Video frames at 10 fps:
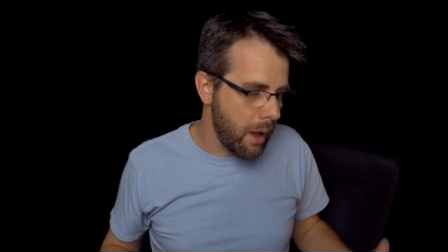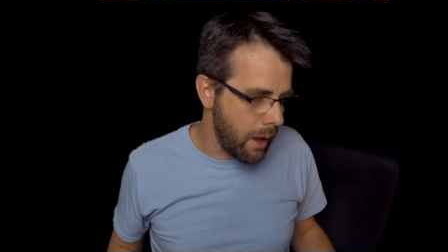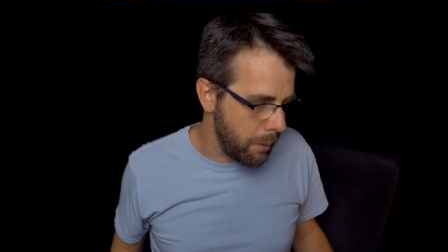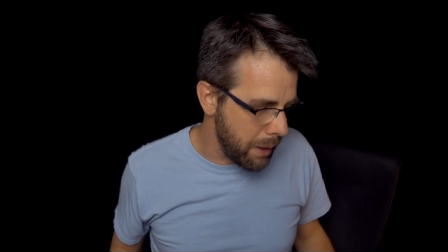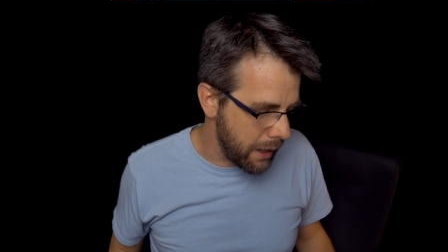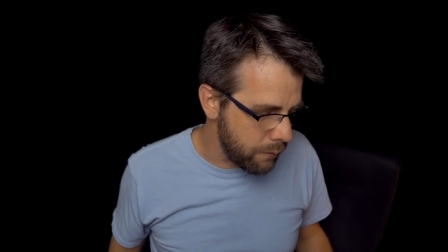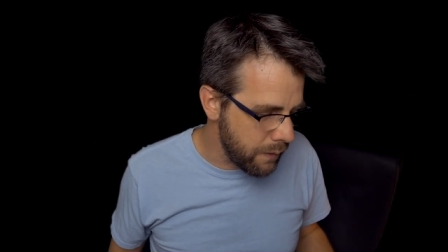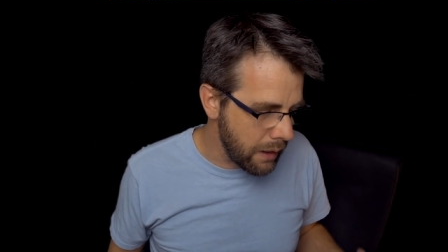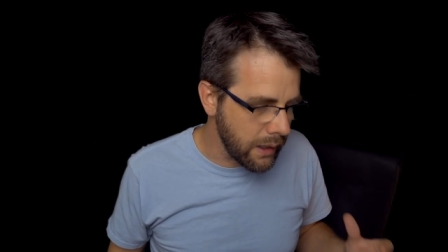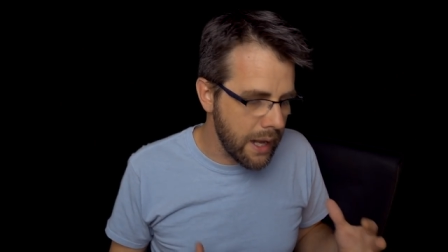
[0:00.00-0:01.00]
Um, and it
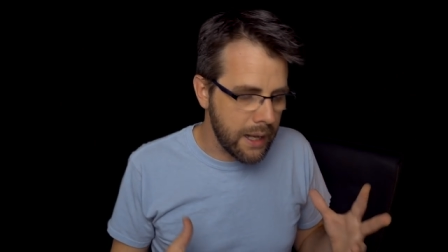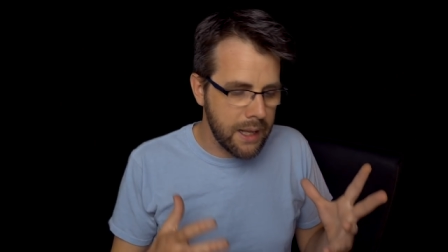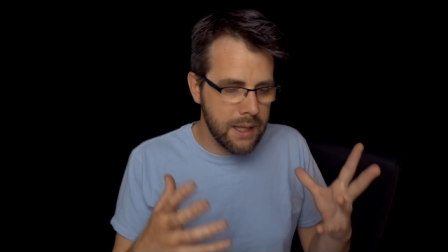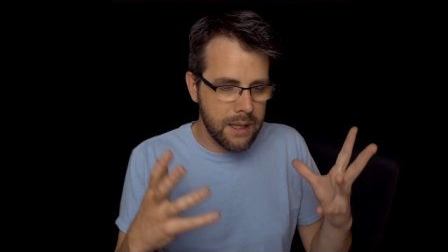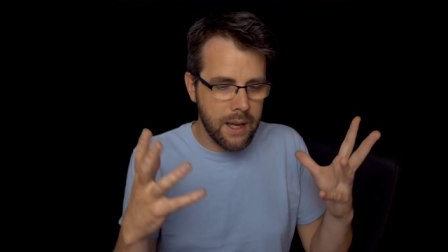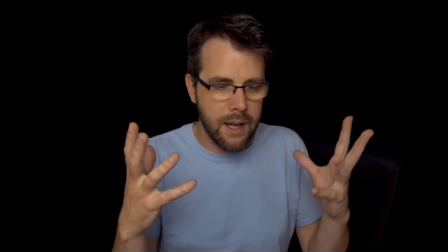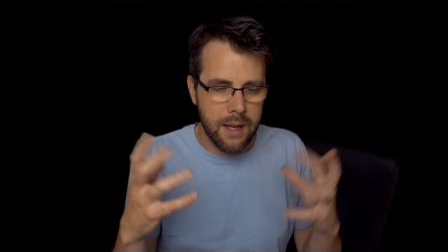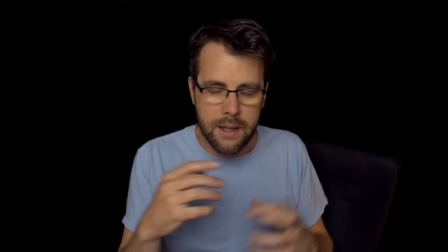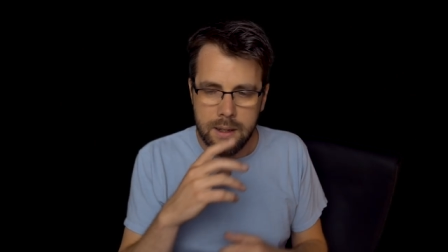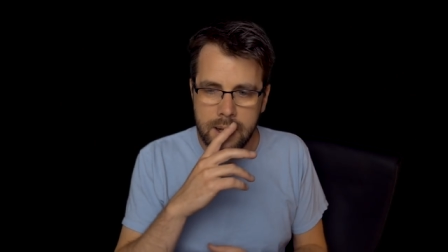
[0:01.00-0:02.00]
felt like
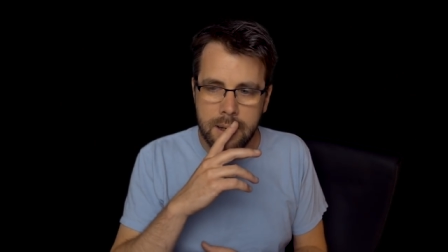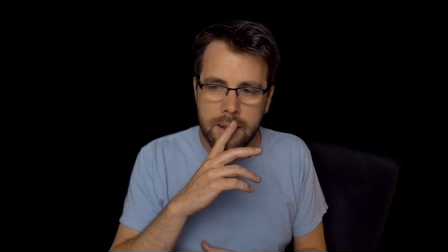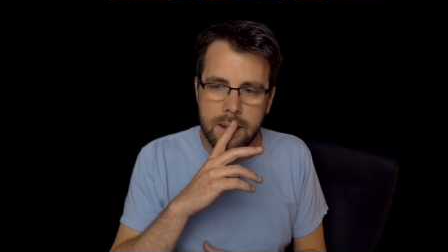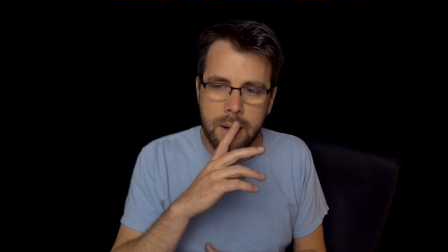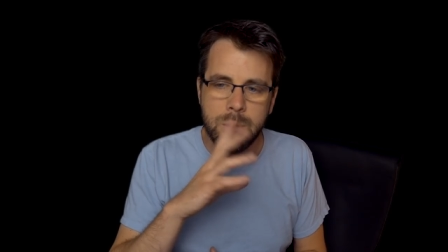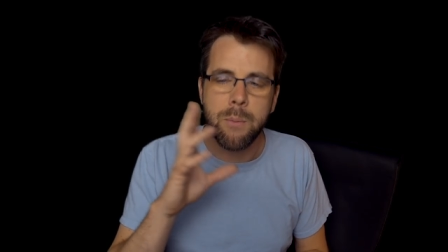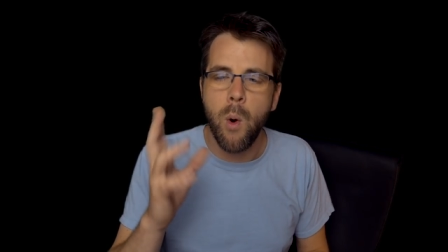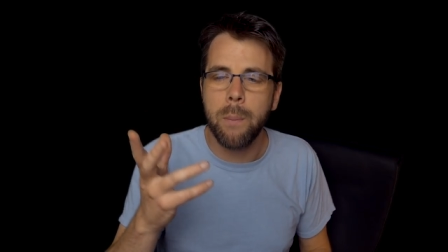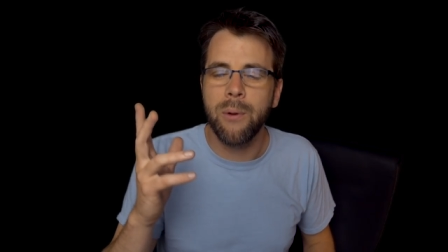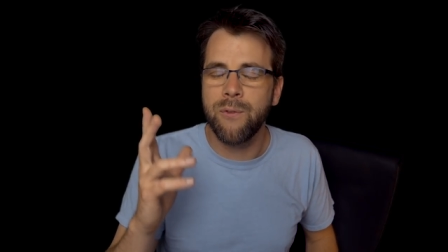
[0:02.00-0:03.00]
uh, it, it was
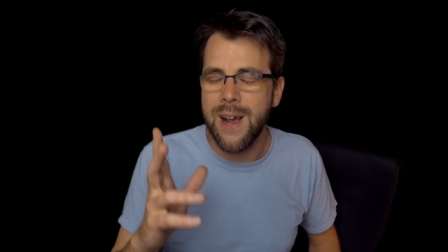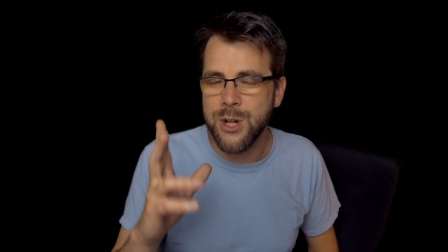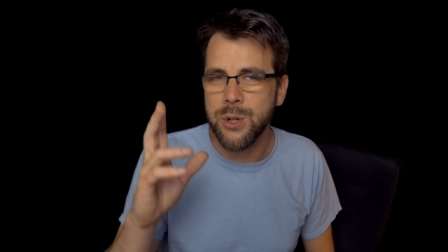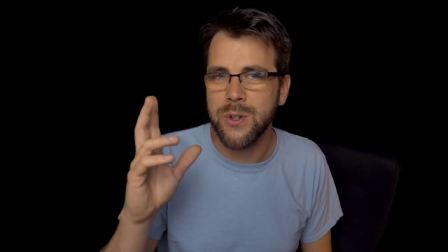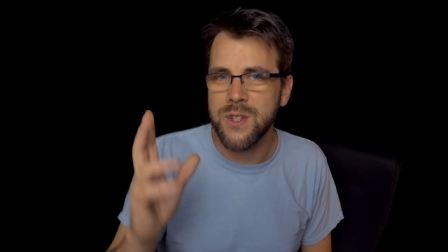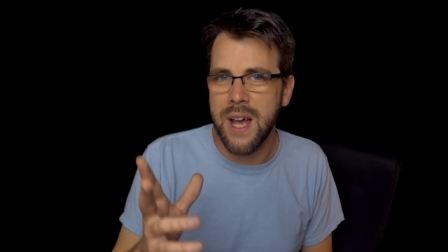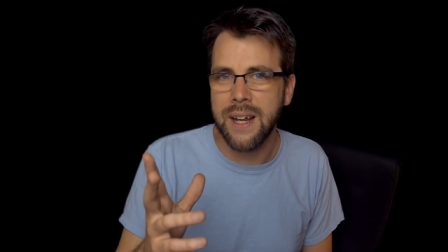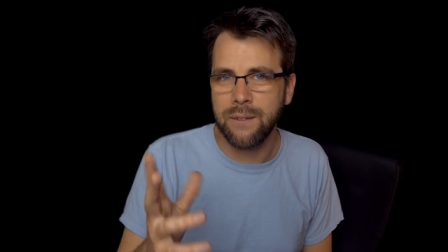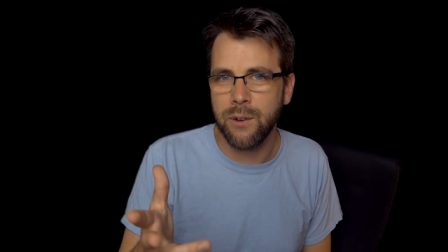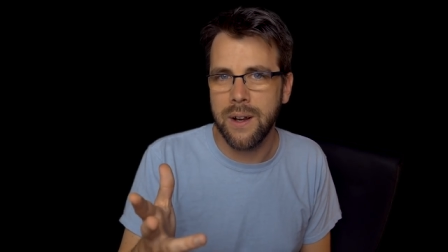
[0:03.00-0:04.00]
more professional
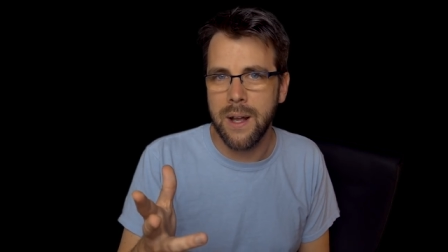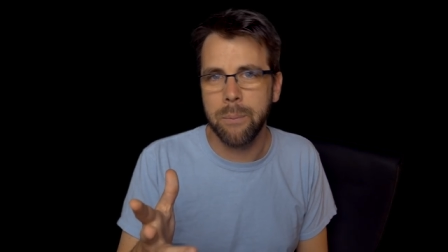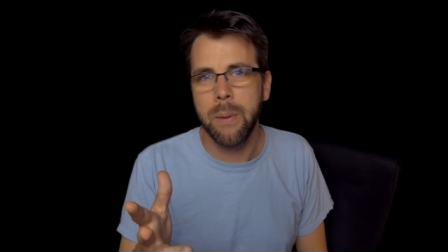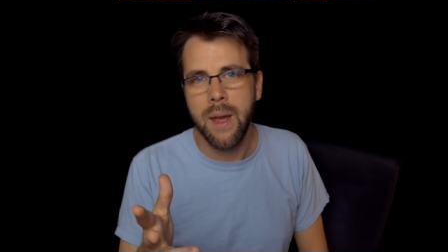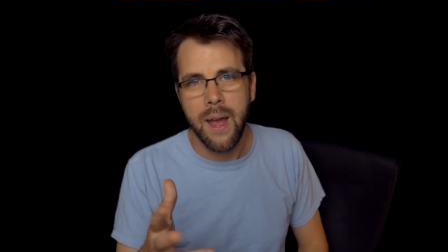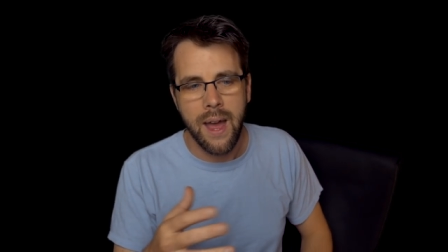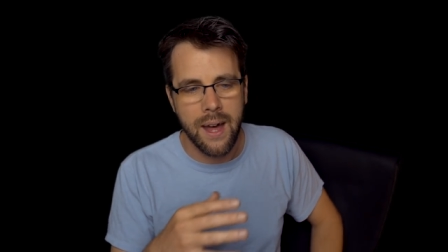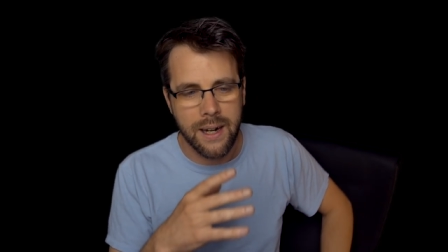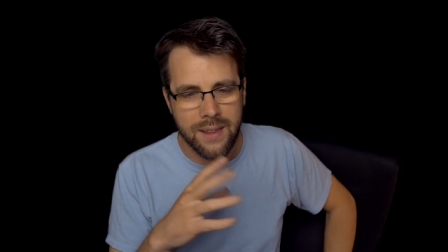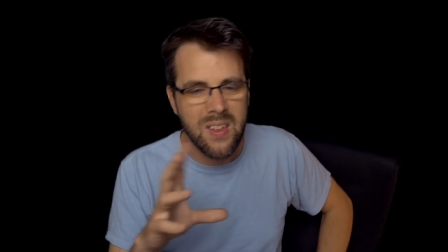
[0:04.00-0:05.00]
setting for him.
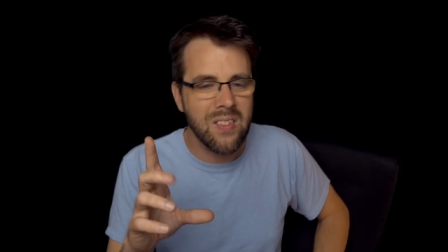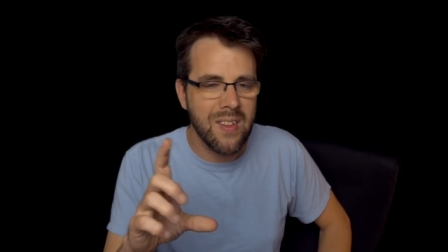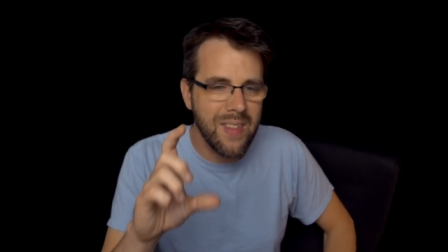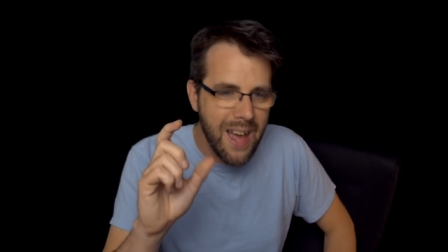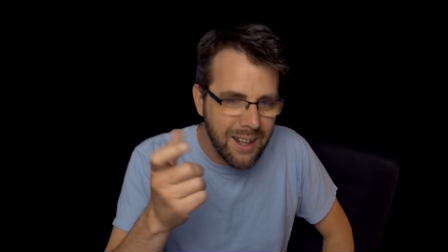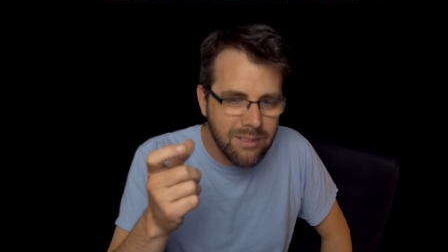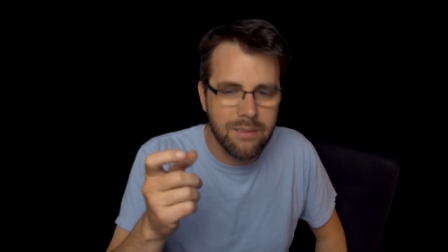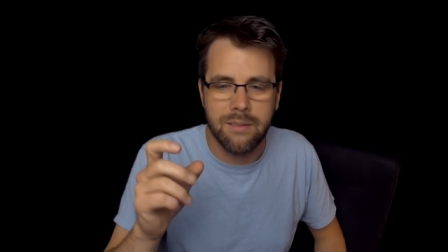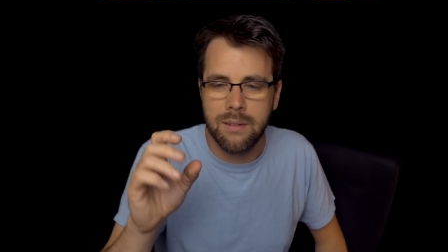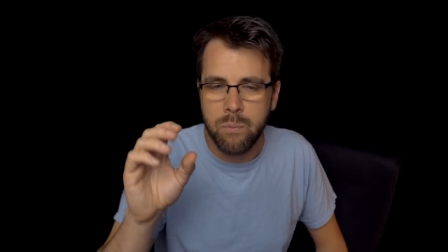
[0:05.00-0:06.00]
And I think that that
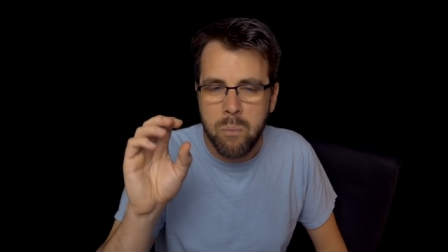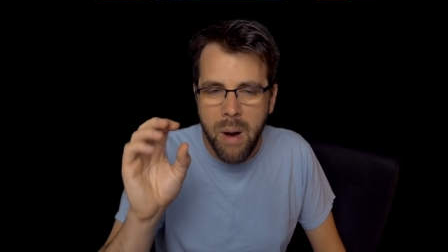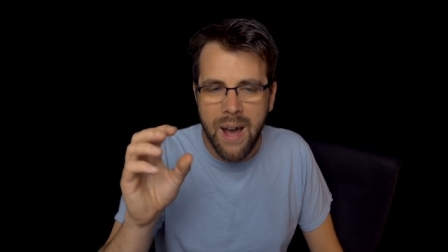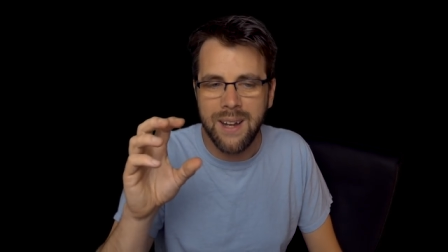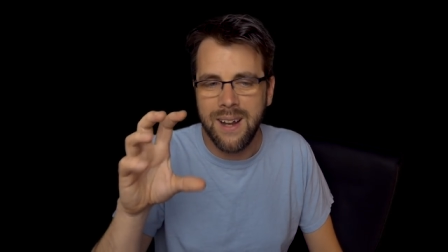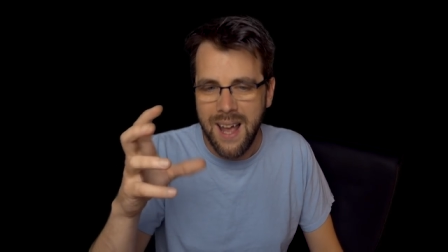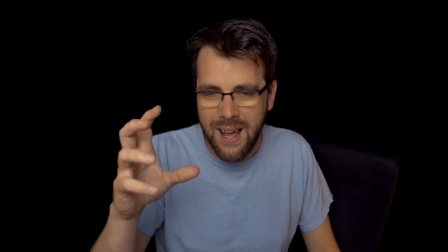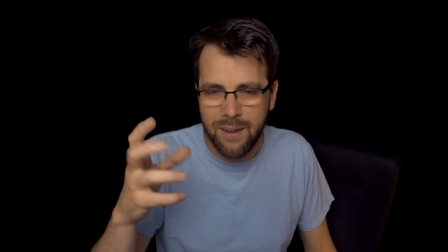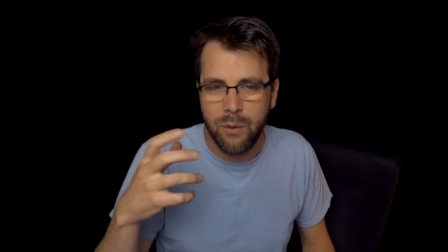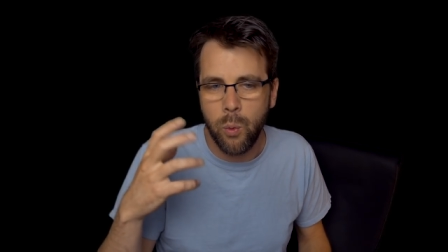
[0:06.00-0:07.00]
might
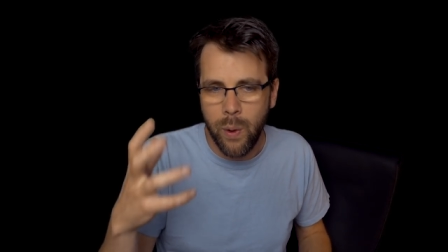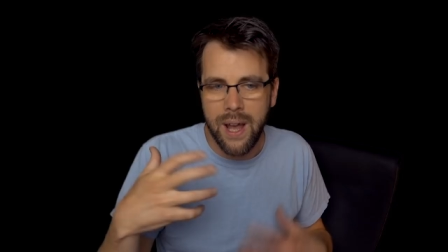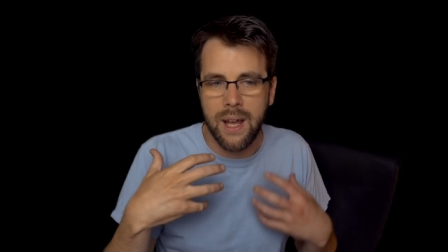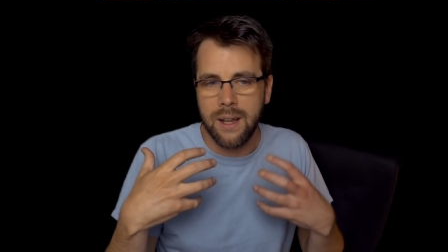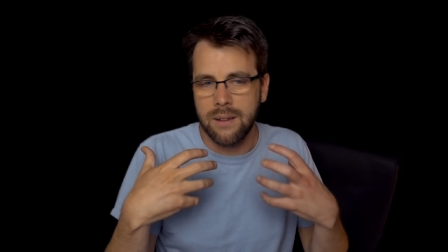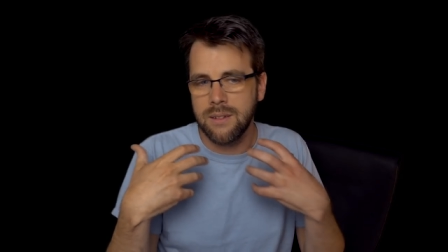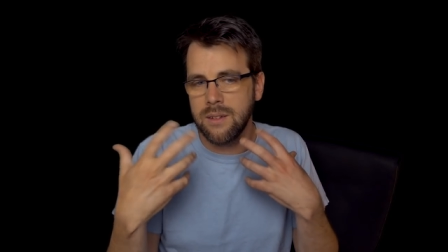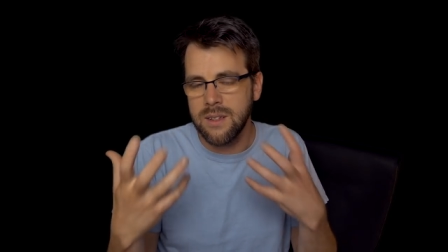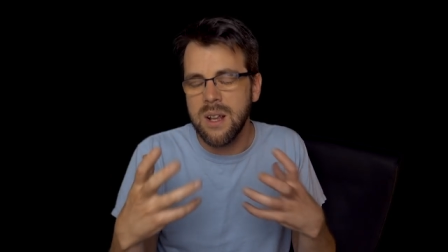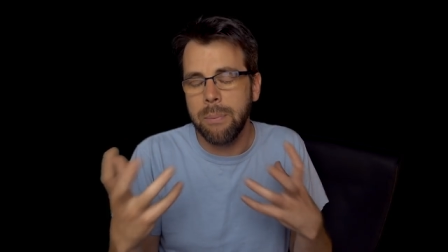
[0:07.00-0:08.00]
have a way,
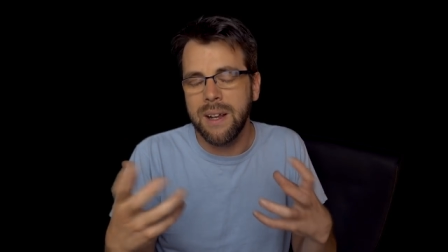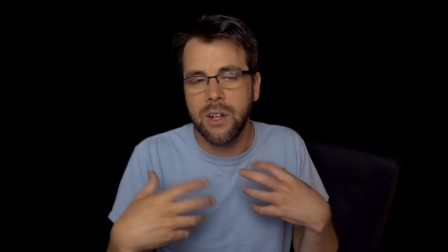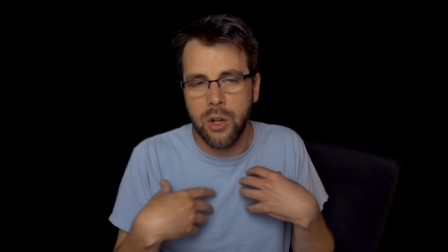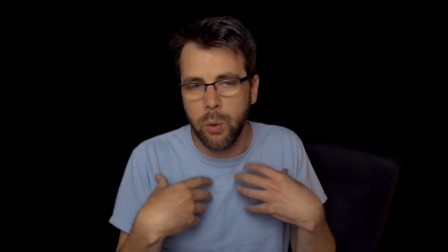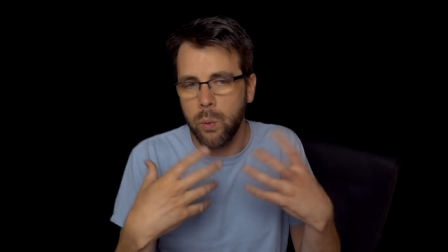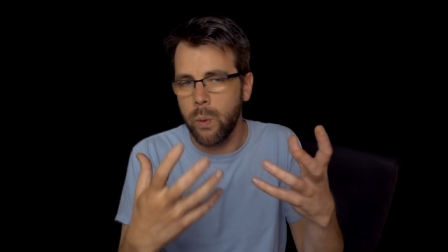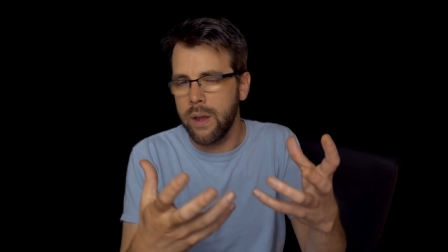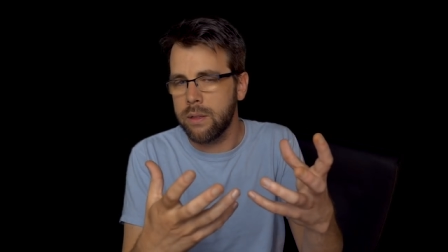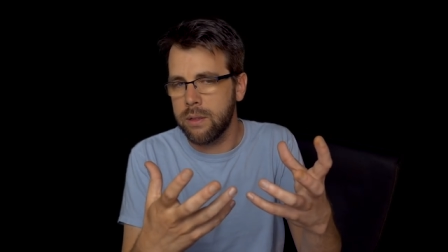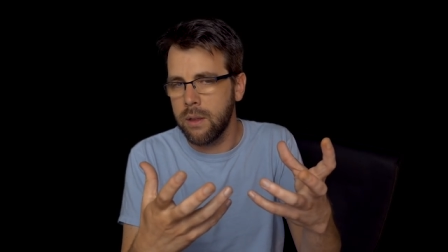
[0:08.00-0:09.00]
something to do
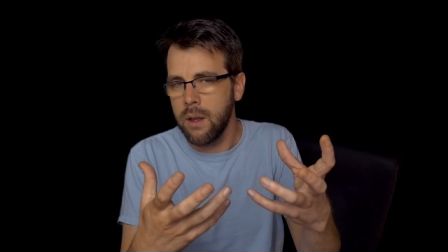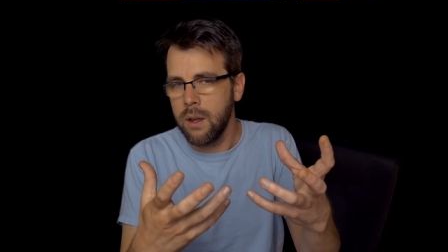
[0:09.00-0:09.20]
with